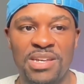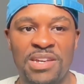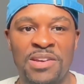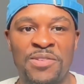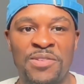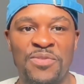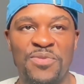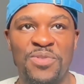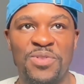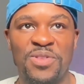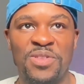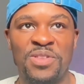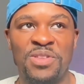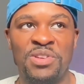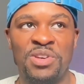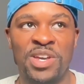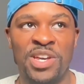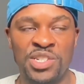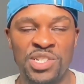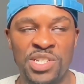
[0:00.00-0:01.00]
if
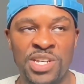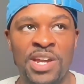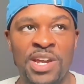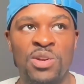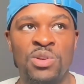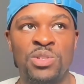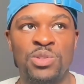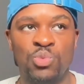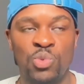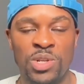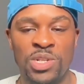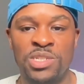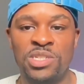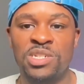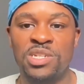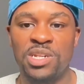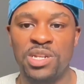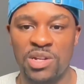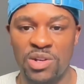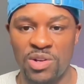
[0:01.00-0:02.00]
the educator is willing
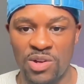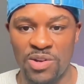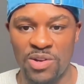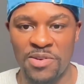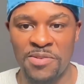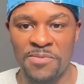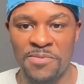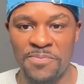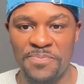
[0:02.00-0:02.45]
to learn